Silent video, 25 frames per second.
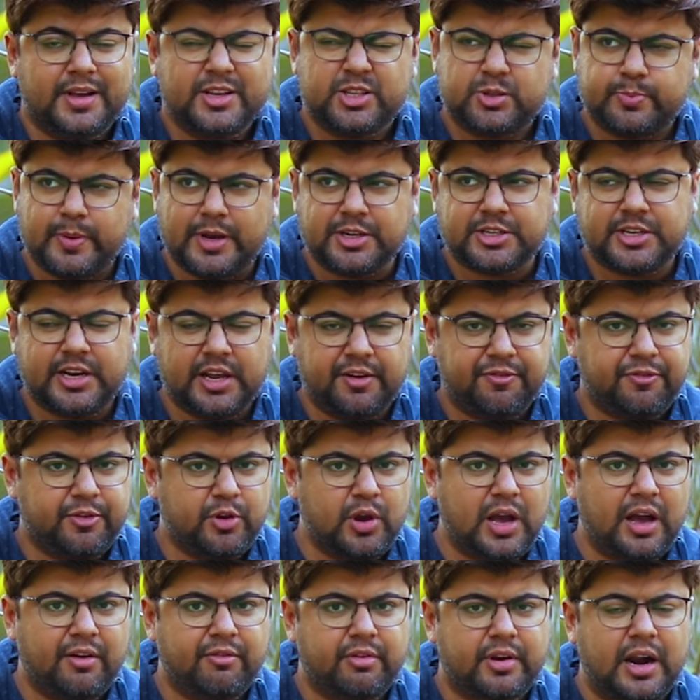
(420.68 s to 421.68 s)
Especially if
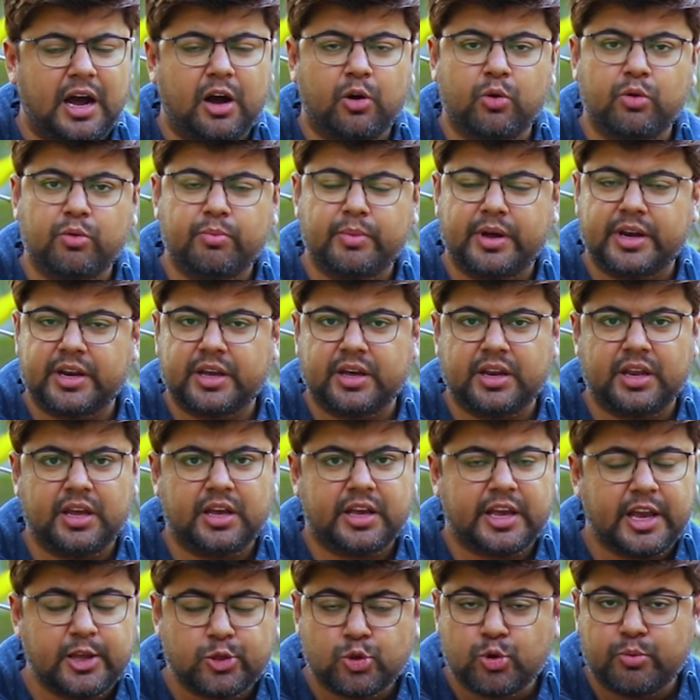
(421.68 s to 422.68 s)
you have Rahu
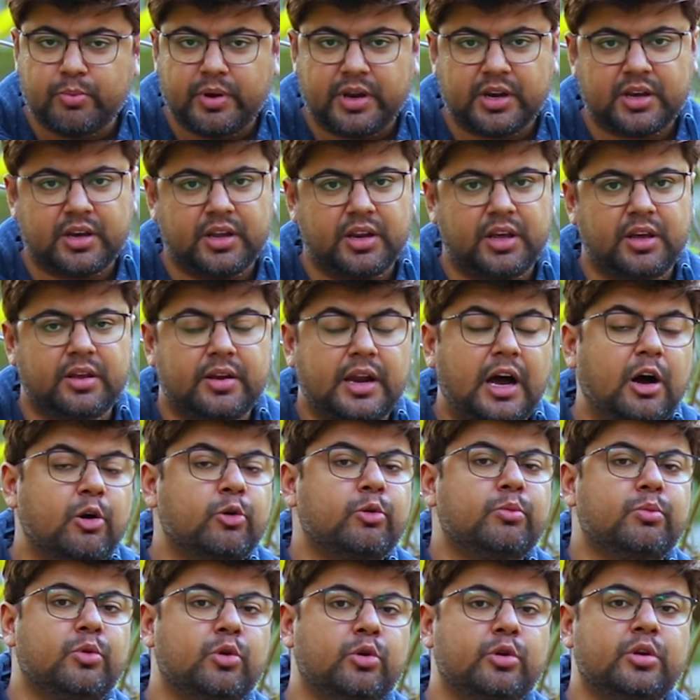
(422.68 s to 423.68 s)
Mercury,
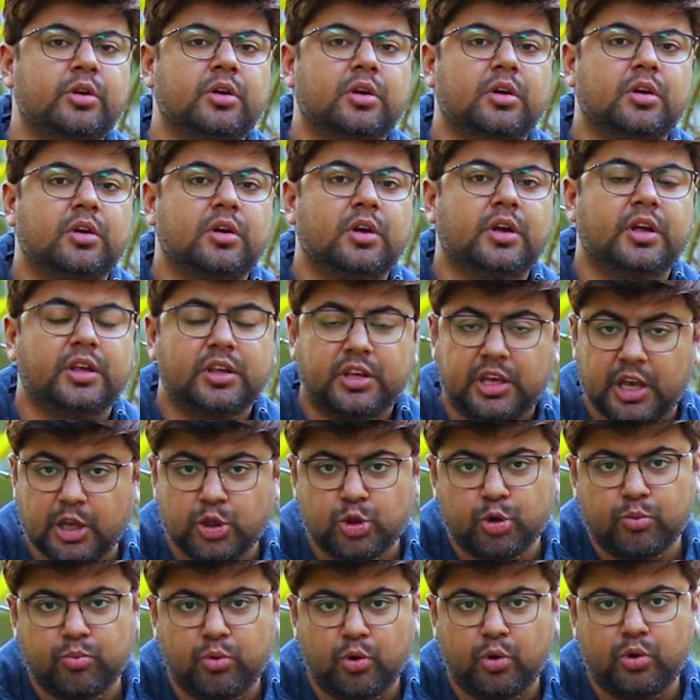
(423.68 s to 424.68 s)
Rahu moon,
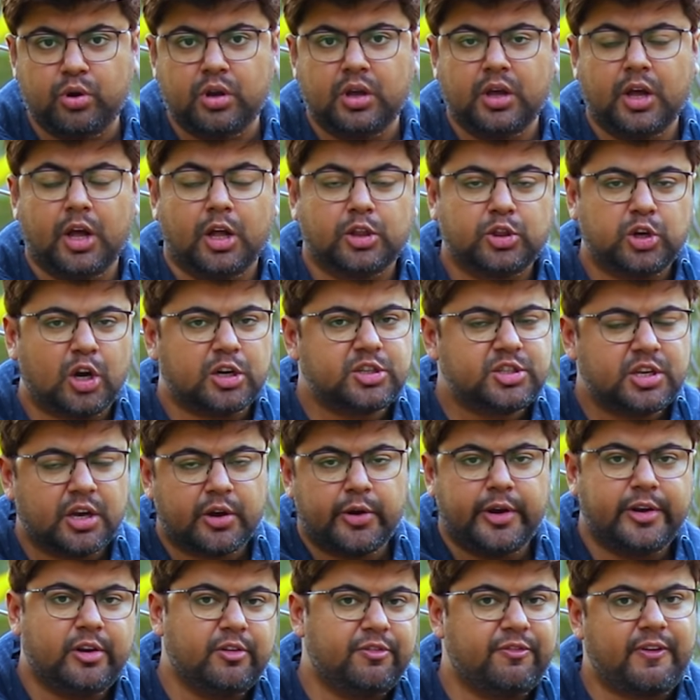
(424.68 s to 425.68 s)
Ketu moon, thoughts are
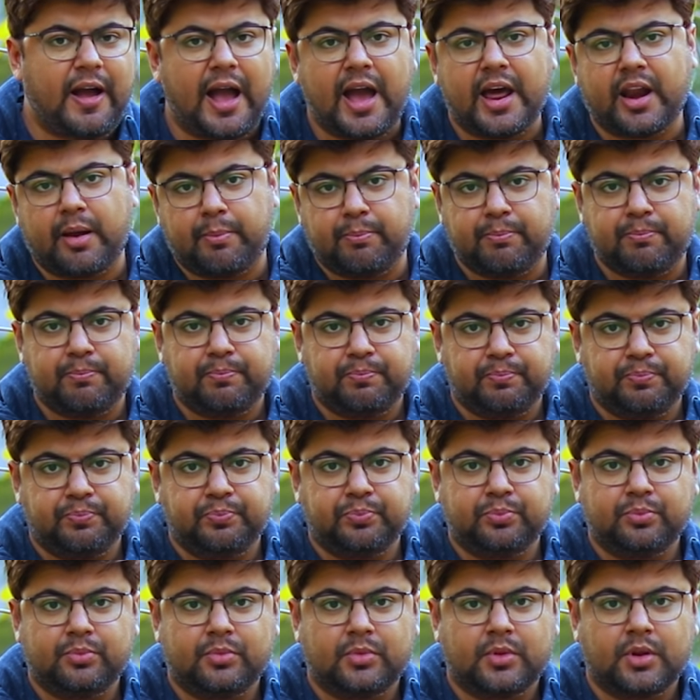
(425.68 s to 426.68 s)
going to fire up.
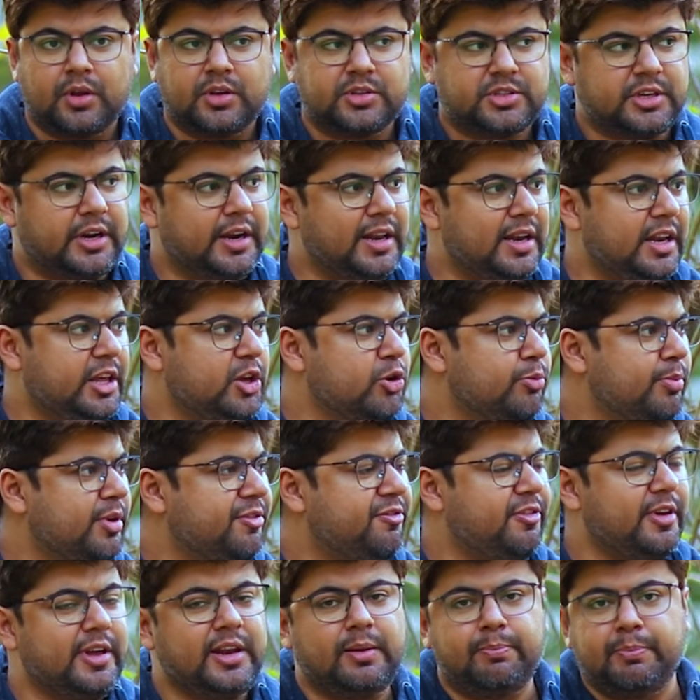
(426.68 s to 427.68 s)
Suddenly you may
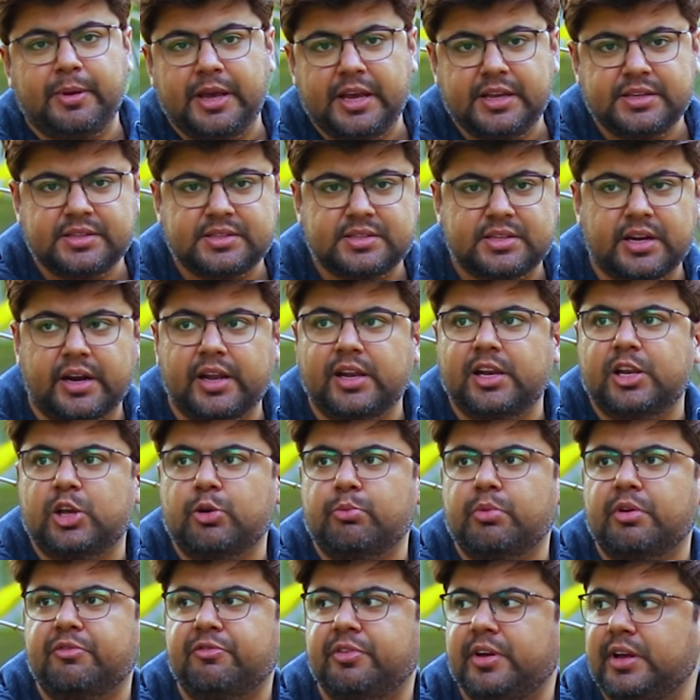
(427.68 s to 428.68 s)
feel peace, suddenly
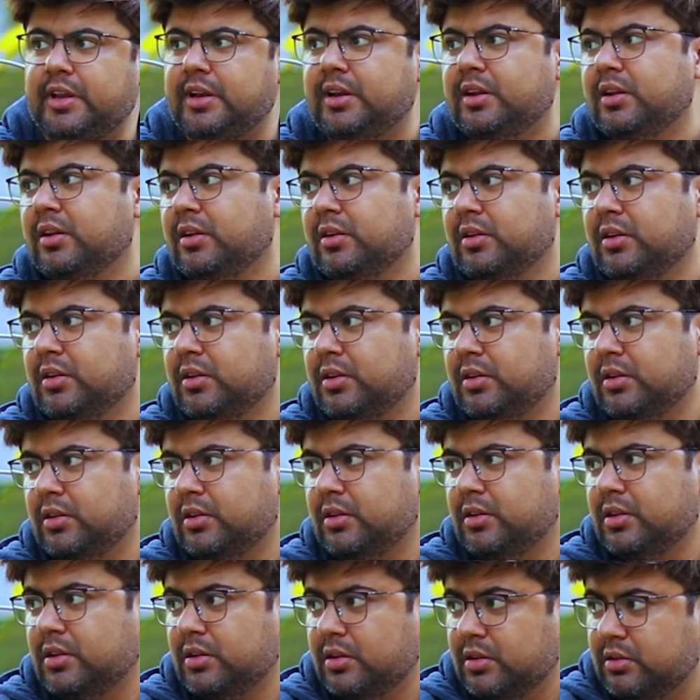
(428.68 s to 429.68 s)
you
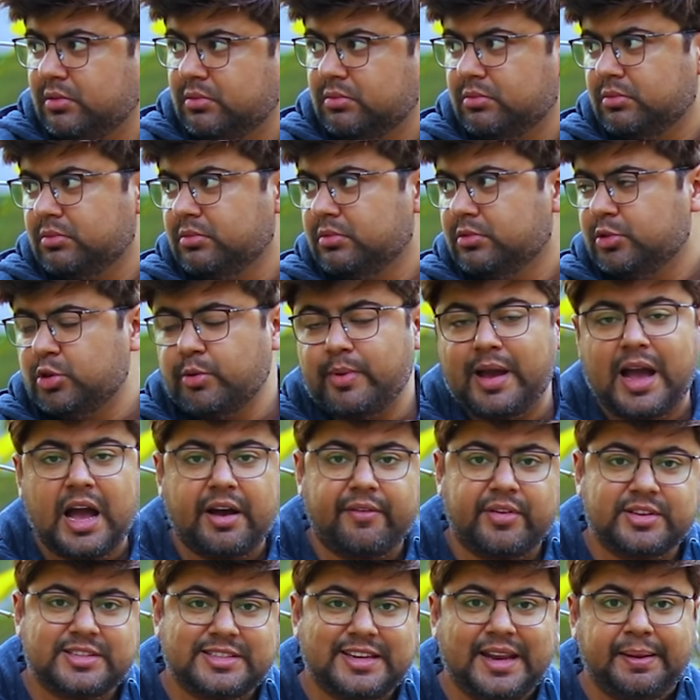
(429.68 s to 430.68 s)
may
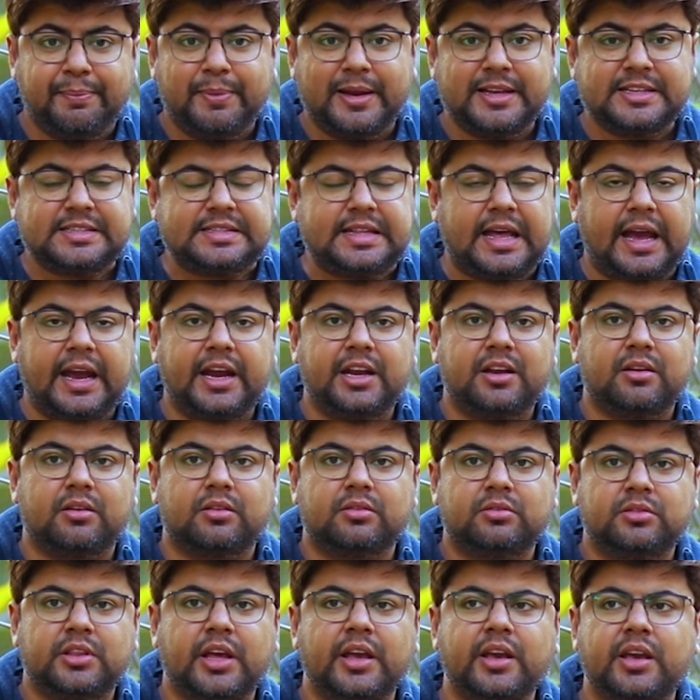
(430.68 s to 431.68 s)
have a sleepless night
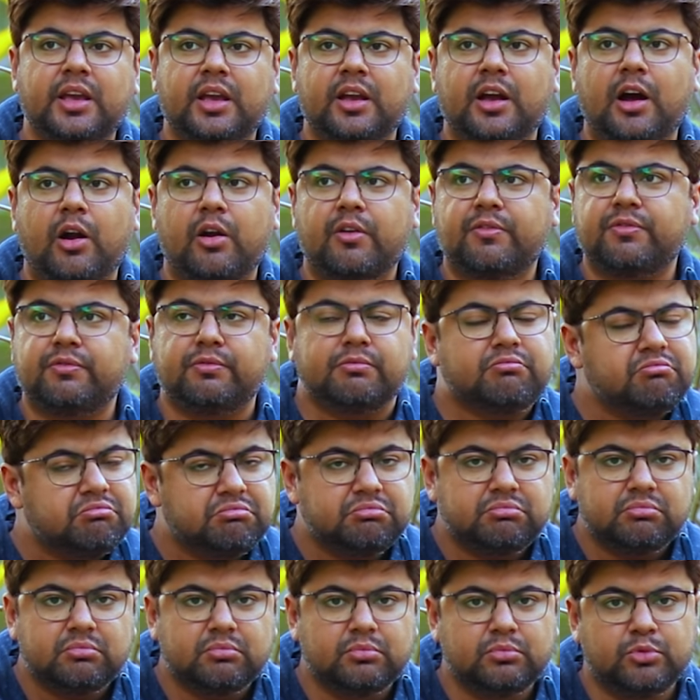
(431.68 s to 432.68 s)
thinking out of
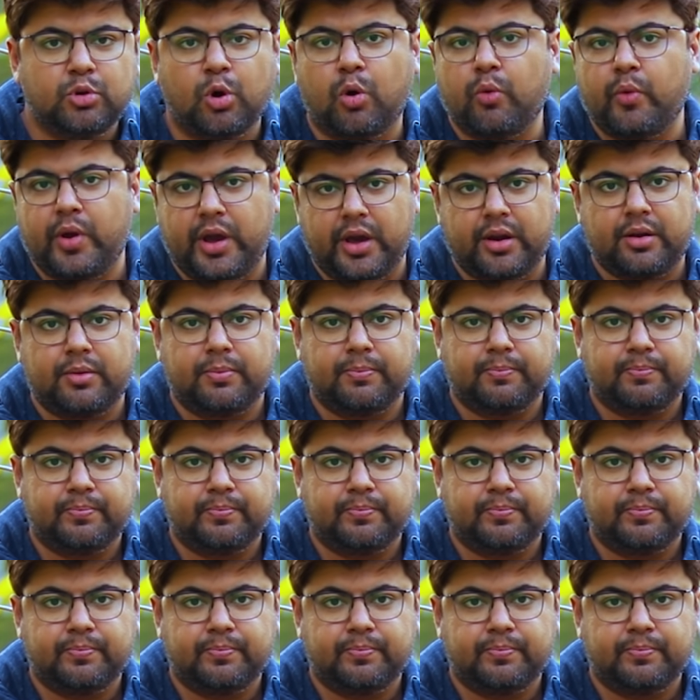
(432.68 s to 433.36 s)
nowhere.